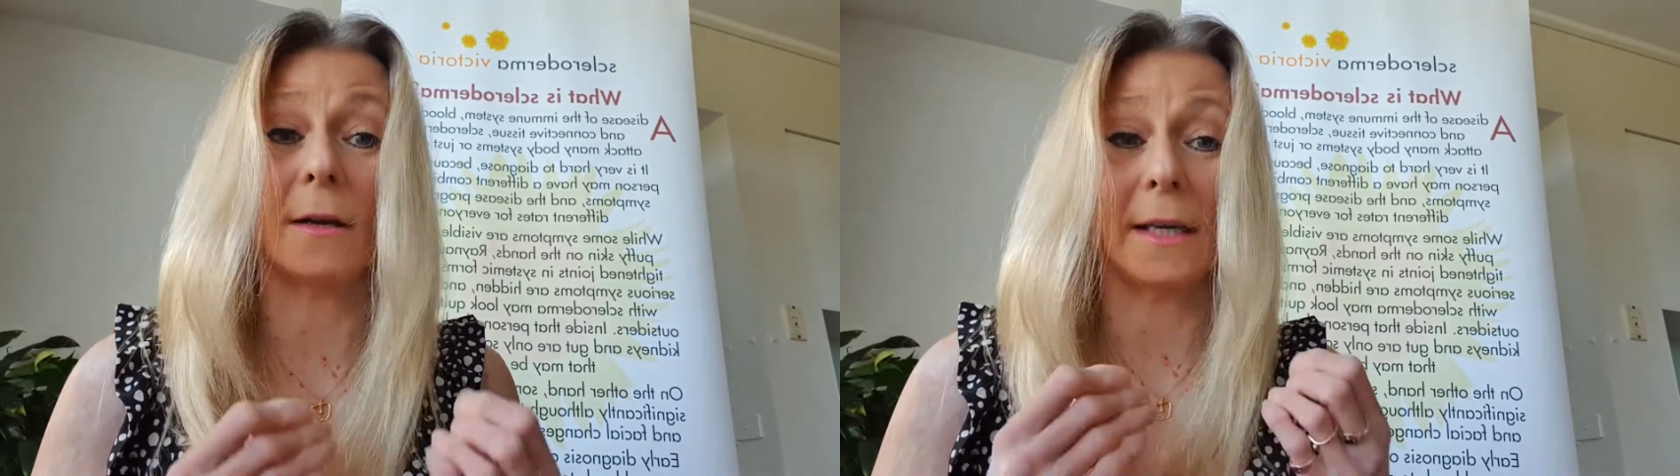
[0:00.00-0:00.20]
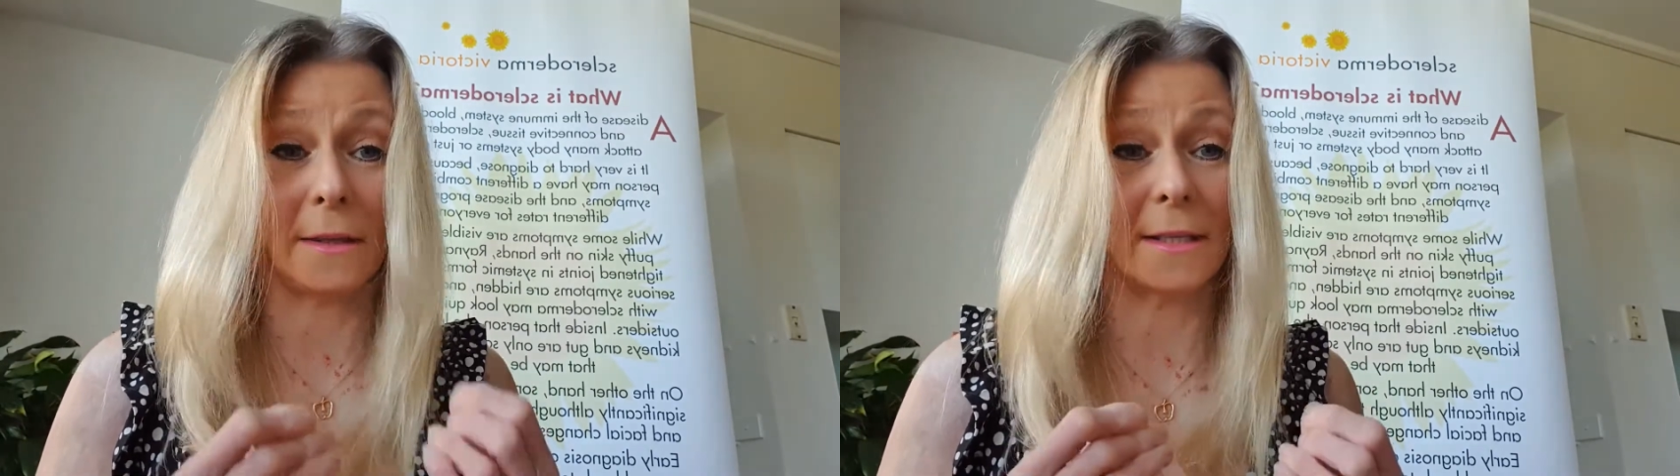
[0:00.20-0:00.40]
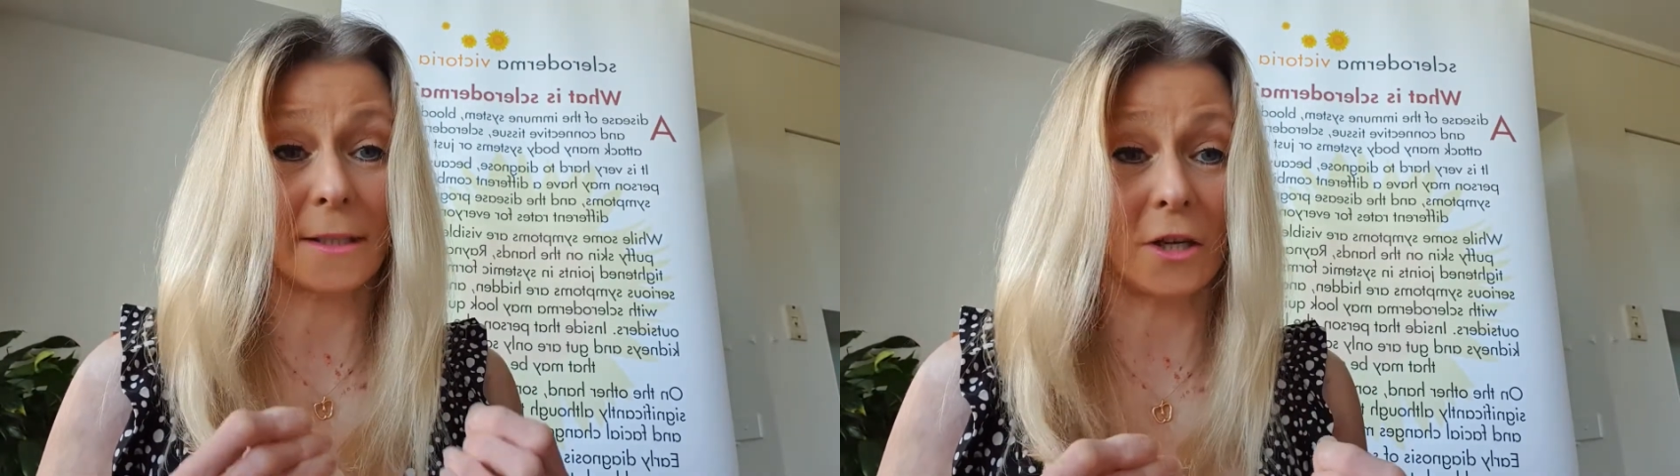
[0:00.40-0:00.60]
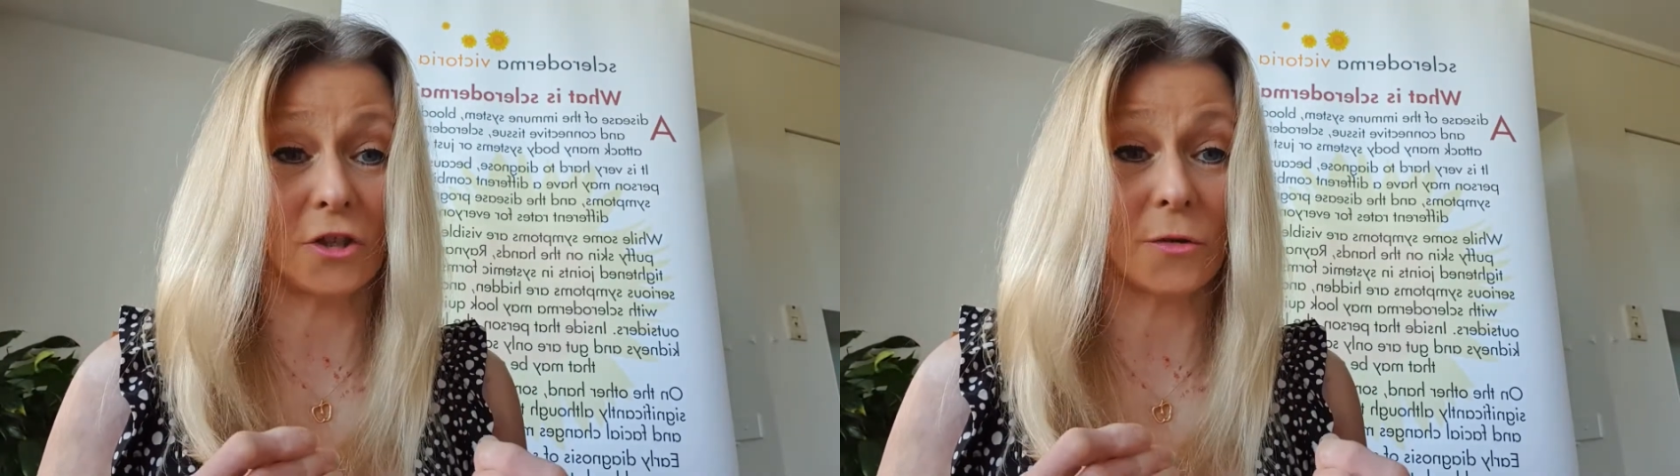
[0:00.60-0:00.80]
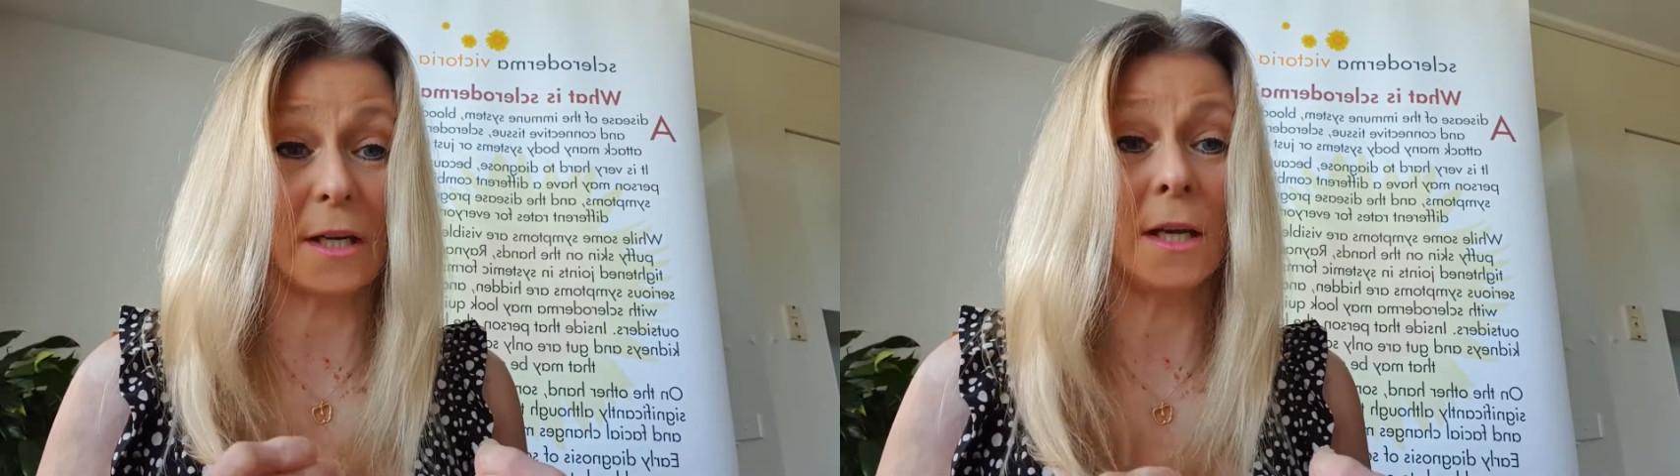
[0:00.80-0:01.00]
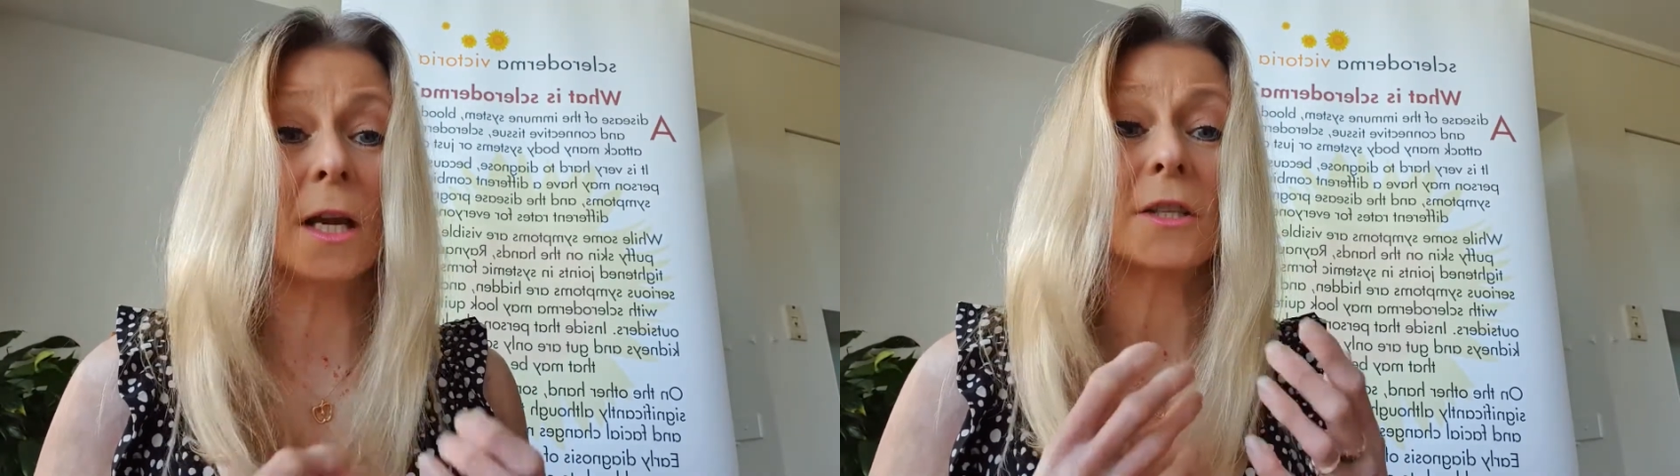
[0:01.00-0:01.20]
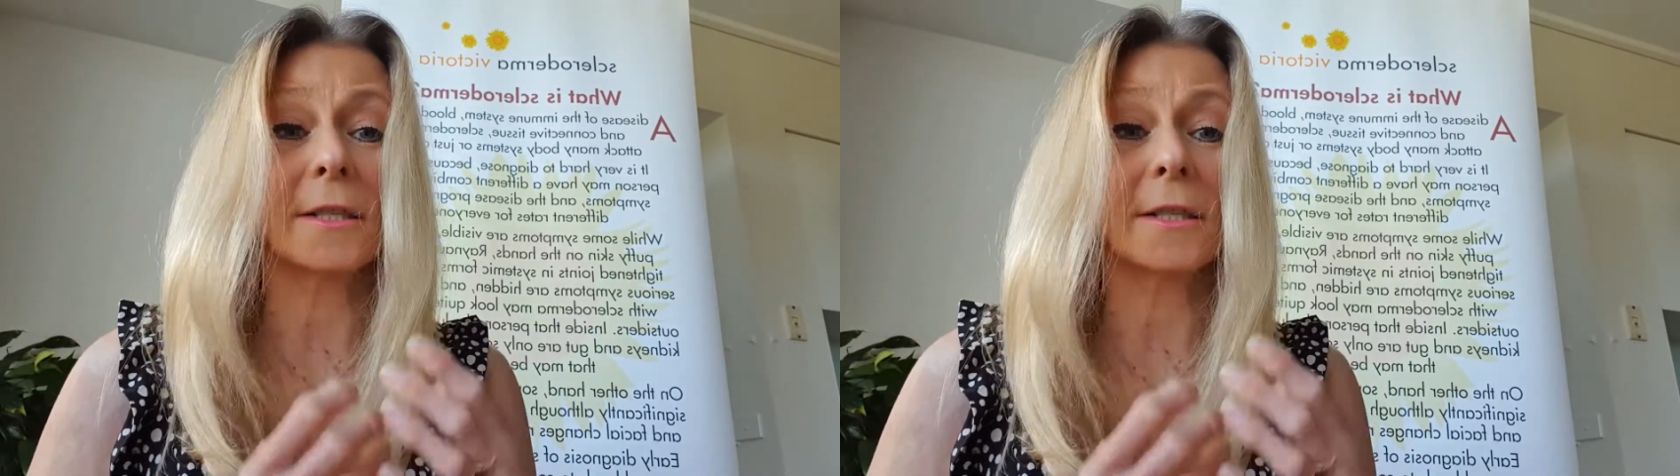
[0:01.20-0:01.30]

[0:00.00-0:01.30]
in this country to